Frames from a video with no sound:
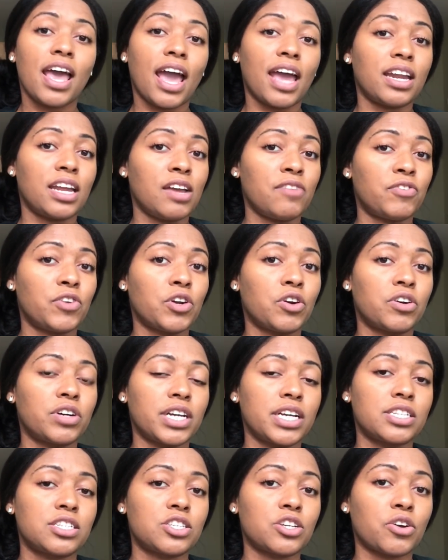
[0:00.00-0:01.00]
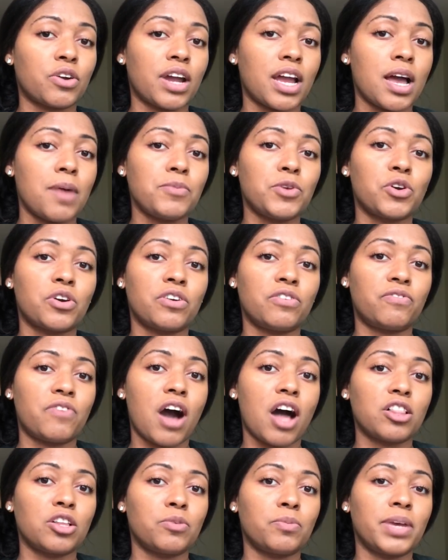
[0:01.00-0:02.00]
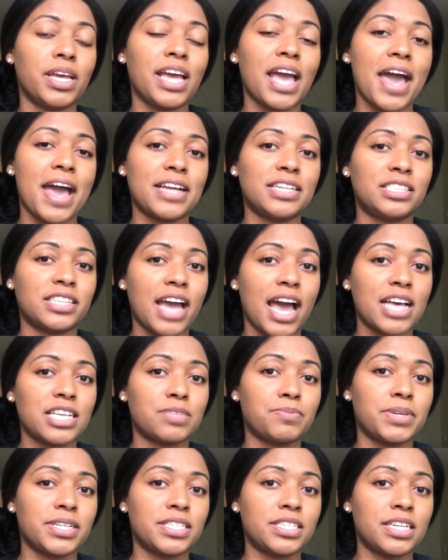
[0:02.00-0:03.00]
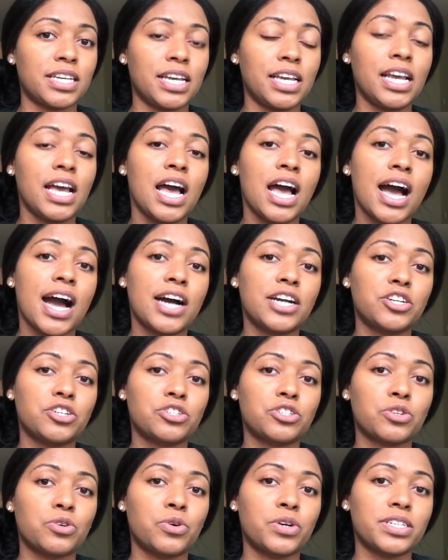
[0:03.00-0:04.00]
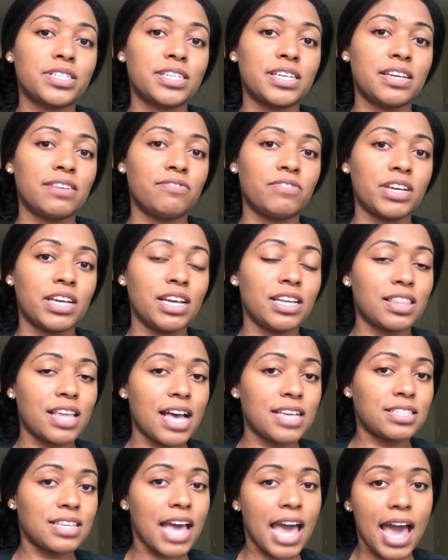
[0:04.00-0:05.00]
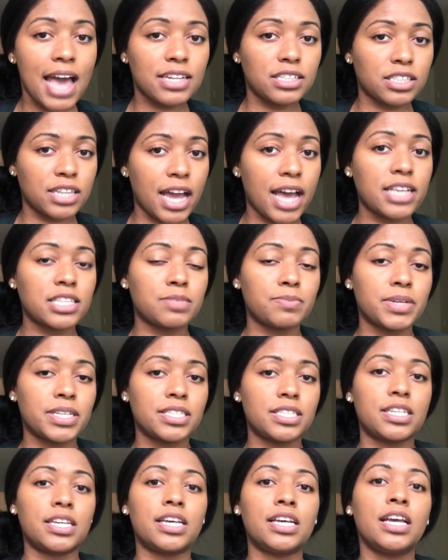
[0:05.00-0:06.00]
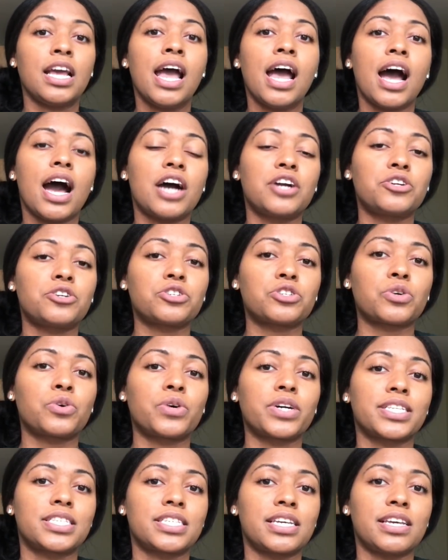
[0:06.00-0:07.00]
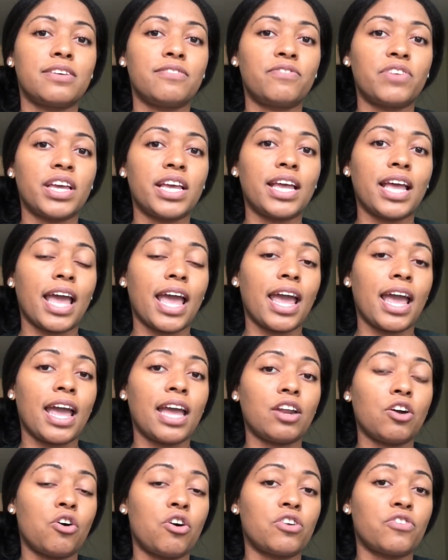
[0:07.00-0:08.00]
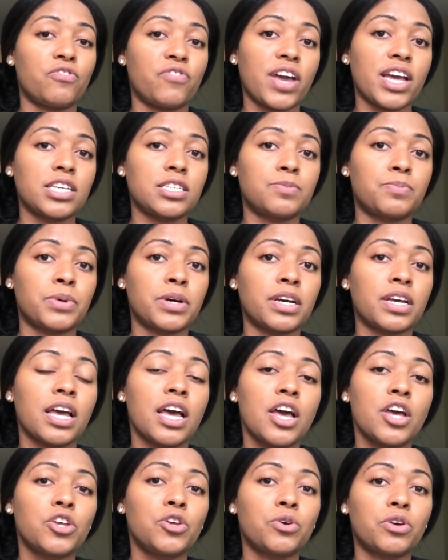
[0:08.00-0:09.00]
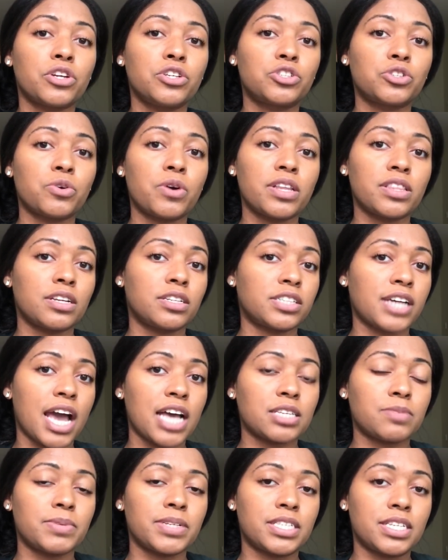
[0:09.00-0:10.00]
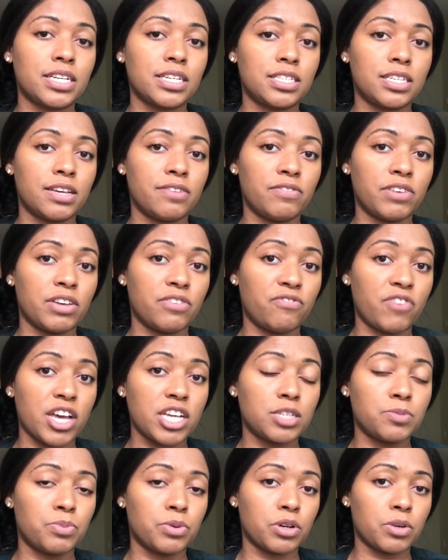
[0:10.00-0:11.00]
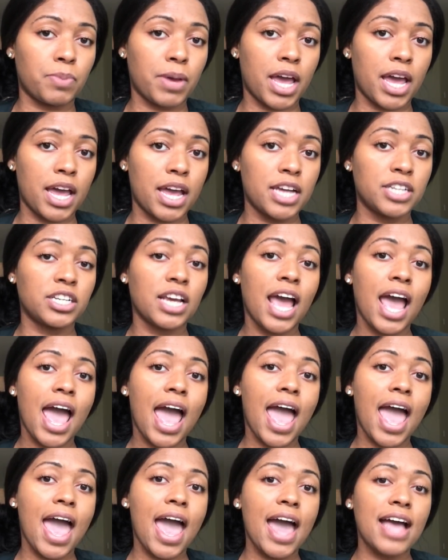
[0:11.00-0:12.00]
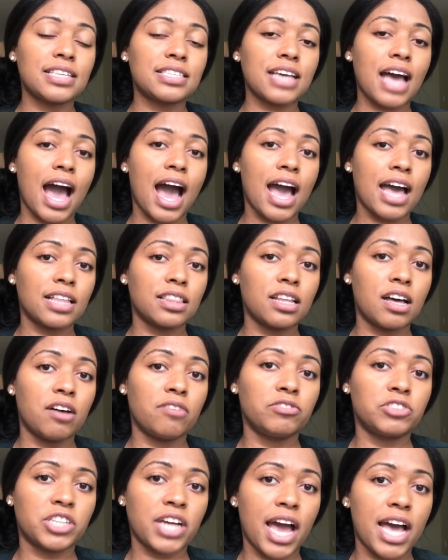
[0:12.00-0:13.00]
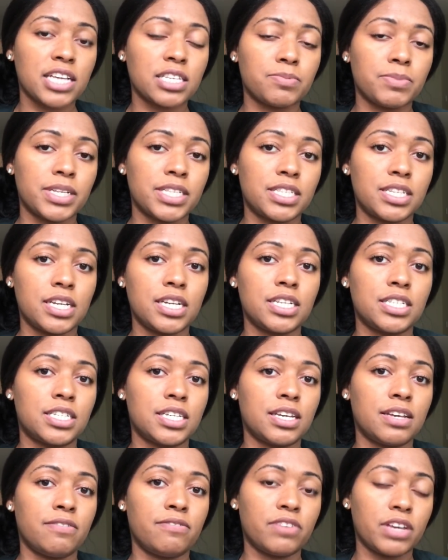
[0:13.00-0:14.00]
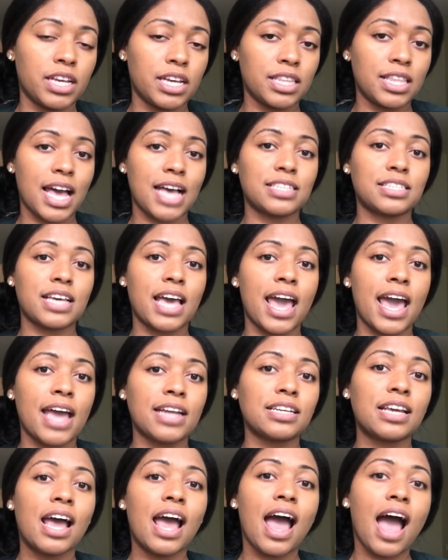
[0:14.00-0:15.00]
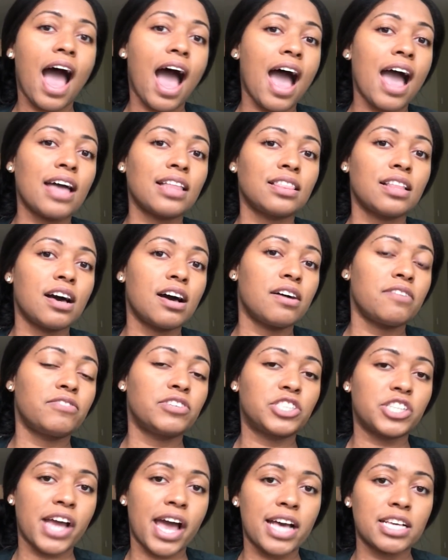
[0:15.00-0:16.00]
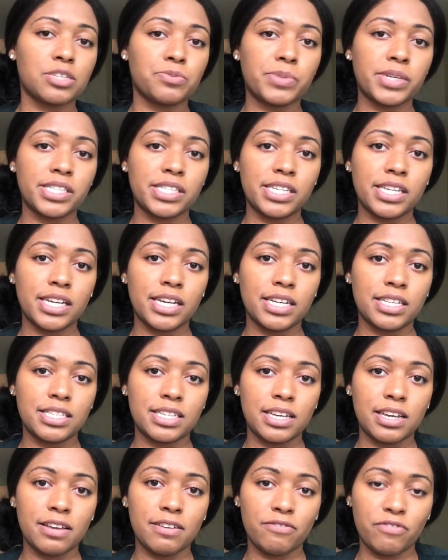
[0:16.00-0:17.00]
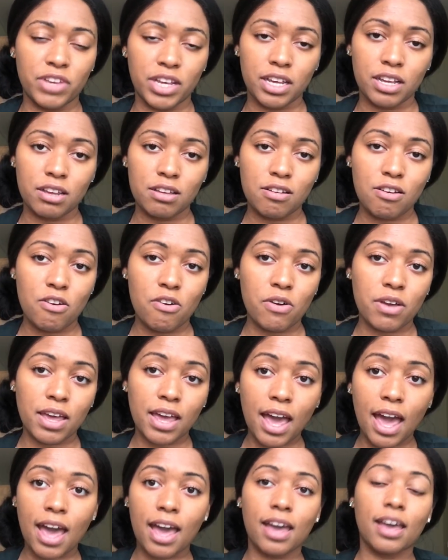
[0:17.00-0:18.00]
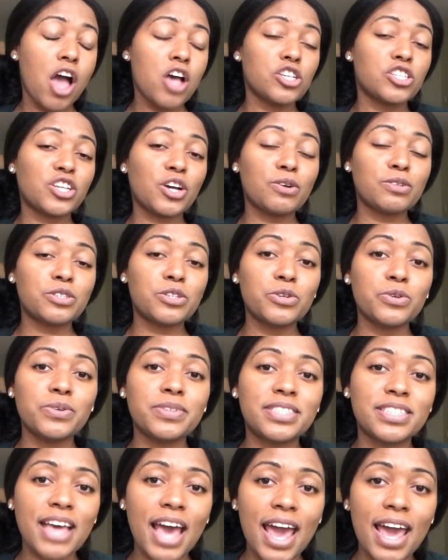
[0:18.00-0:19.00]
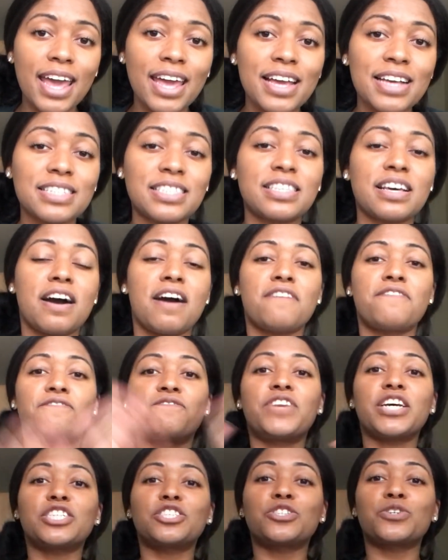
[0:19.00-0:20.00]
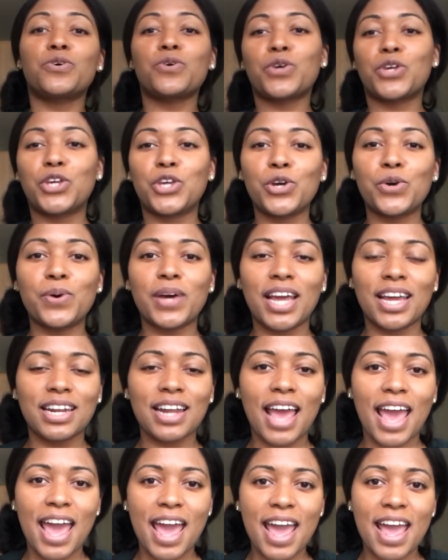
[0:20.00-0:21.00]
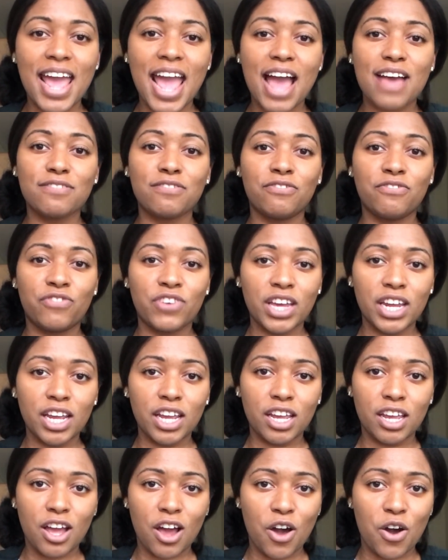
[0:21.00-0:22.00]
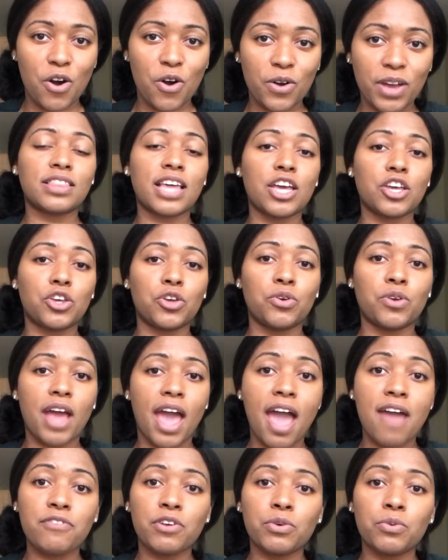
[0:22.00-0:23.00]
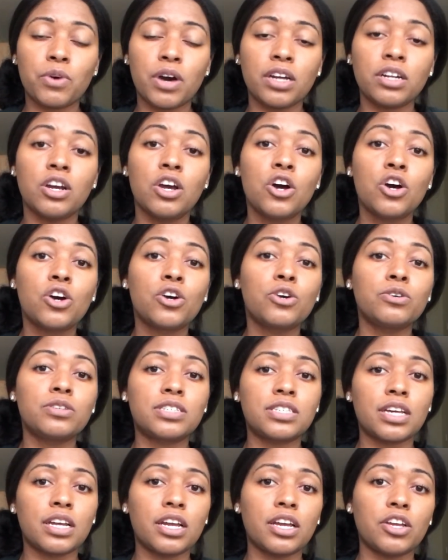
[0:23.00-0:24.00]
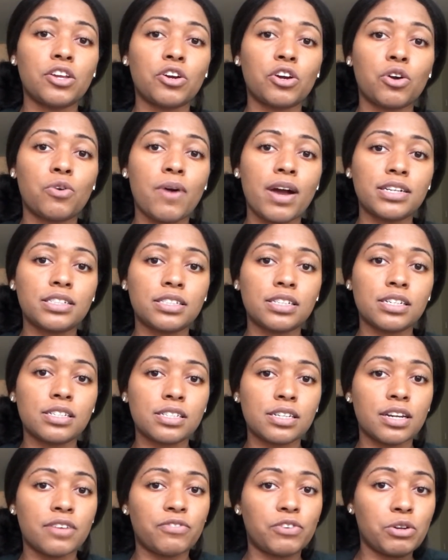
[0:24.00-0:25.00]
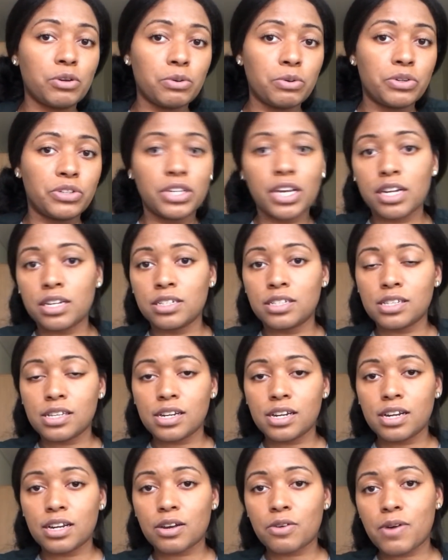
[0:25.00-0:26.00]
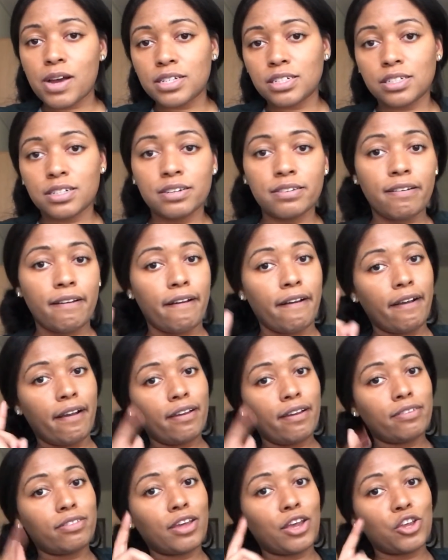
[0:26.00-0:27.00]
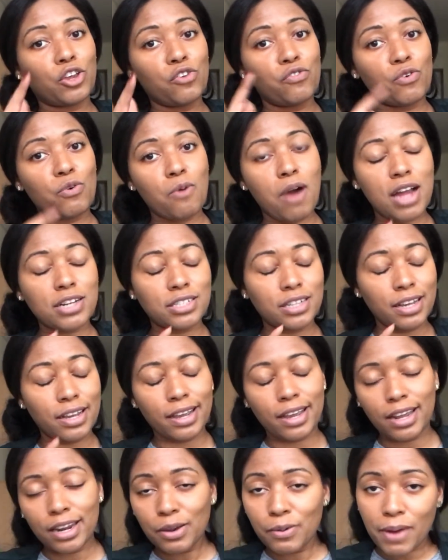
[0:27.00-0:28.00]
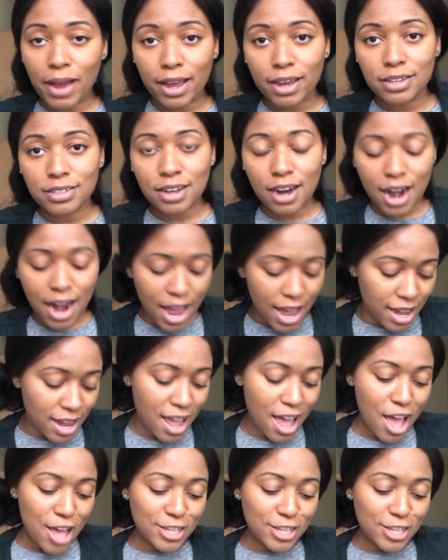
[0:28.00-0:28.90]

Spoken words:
And if you're on Instagram, you can follow me at JasmineT_TV. That's at JasmineT_TV. And on Facebook, you can join the Jasmine Tea TV Facebook page at I Love Jasmine Tea TV. That's at I Love Jasmine Tea TV. Okay, so today is the official Q&A video. Thank you to everyone who sent in your questions. And if you didn't send in a question, thank you for watching anyways, all right?